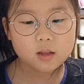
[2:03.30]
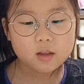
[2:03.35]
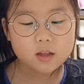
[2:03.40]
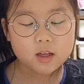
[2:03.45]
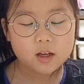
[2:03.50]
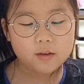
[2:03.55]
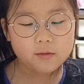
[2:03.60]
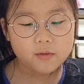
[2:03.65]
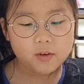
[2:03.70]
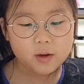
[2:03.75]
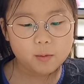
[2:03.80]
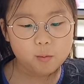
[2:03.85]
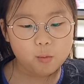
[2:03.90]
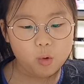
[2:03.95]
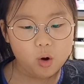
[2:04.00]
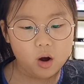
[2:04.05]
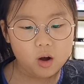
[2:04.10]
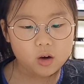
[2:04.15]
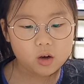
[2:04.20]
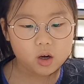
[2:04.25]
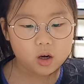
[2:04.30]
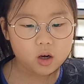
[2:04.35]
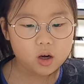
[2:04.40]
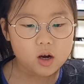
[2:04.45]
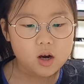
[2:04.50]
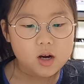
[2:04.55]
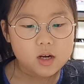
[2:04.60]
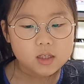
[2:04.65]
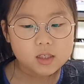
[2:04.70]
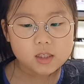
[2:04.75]
live in water,
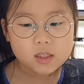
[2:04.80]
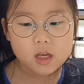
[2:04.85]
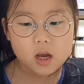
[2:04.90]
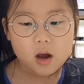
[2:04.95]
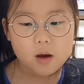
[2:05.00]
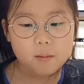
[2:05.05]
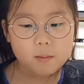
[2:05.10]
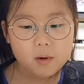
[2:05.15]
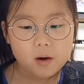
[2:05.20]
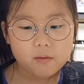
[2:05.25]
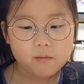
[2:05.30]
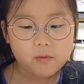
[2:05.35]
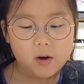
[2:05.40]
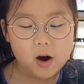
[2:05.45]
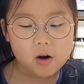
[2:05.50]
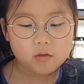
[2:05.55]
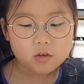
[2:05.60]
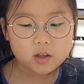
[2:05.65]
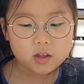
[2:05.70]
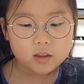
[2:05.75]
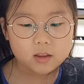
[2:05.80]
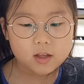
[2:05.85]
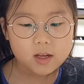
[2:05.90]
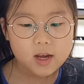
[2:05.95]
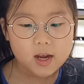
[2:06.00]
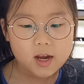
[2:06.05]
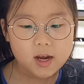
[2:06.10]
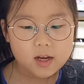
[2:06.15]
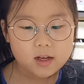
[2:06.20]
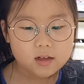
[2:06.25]
some are found on
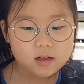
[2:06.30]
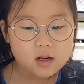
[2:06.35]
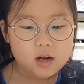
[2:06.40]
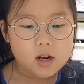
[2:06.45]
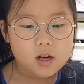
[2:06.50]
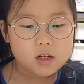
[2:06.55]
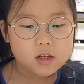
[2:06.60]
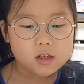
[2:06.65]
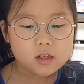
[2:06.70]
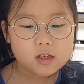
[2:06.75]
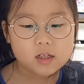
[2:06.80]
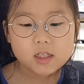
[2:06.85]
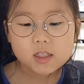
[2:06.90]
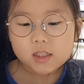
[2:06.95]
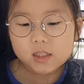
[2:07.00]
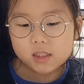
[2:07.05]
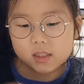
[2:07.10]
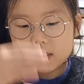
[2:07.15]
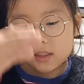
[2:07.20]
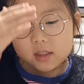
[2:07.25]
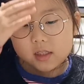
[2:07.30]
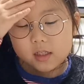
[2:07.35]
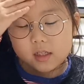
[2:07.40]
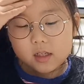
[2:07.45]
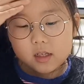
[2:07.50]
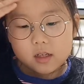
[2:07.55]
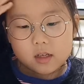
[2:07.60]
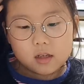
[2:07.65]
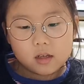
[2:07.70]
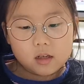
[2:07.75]
land. These
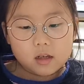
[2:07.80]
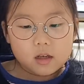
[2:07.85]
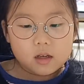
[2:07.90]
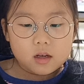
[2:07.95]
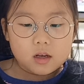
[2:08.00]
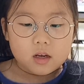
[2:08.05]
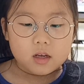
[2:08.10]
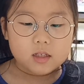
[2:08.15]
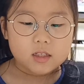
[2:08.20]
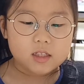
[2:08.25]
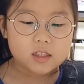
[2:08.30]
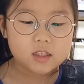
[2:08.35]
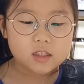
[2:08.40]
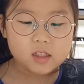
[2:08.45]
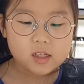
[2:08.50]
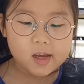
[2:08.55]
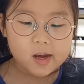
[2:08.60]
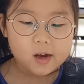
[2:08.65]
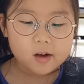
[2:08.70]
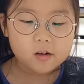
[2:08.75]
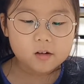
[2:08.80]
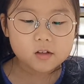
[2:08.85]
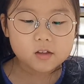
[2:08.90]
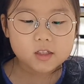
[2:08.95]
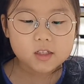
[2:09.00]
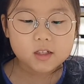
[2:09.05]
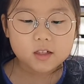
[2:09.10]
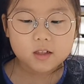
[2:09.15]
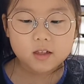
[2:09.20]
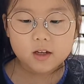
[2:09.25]
snails
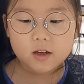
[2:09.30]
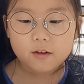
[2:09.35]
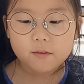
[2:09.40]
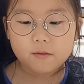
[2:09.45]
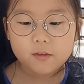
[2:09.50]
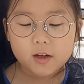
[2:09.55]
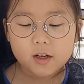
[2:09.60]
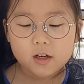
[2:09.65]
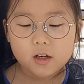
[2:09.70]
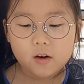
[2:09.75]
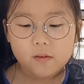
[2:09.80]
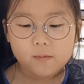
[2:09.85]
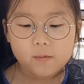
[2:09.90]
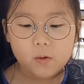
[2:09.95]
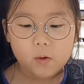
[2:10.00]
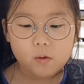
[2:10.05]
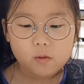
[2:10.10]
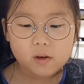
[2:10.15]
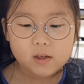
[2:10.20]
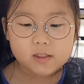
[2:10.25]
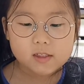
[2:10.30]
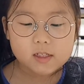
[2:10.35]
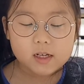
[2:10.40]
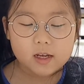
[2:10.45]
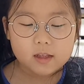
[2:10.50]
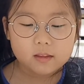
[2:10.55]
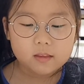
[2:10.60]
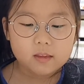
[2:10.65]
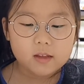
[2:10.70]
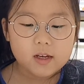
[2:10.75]
live in the forest
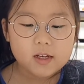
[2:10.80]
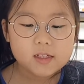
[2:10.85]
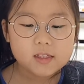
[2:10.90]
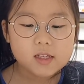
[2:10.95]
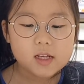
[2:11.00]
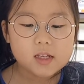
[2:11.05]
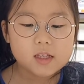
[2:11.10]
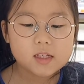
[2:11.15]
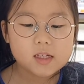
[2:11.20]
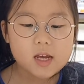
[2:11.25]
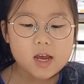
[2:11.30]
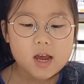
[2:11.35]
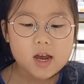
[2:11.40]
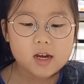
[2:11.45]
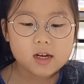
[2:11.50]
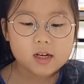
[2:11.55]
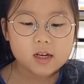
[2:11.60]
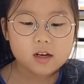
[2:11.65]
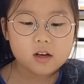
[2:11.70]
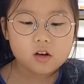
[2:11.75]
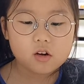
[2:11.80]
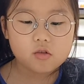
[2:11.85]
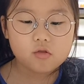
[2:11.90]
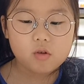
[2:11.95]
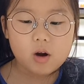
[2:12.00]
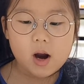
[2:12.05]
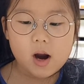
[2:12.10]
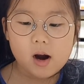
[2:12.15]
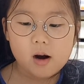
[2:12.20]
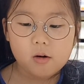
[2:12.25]
and lays its egg in the
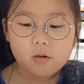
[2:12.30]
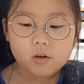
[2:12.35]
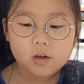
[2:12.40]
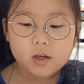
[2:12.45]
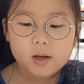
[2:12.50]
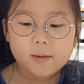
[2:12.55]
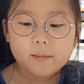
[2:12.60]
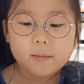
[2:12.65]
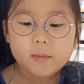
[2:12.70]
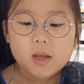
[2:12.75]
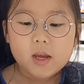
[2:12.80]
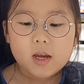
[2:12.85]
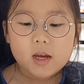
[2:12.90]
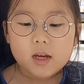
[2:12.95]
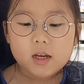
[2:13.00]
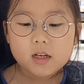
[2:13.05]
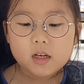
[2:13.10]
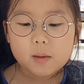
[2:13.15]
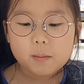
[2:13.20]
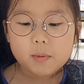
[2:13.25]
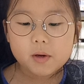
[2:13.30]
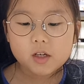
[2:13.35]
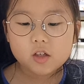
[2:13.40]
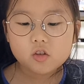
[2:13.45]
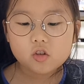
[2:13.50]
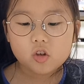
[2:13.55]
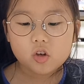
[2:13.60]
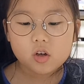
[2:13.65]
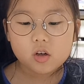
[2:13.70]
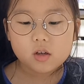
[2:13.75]
ground. In the
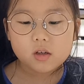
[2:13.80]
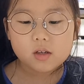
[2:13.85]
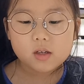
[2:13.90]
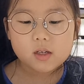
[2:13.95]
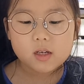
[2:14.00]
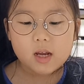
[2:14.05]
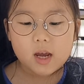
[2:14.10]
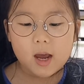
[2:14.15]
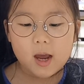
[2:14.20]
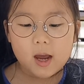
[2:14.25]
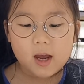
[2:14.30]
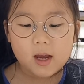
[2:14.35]
picture, the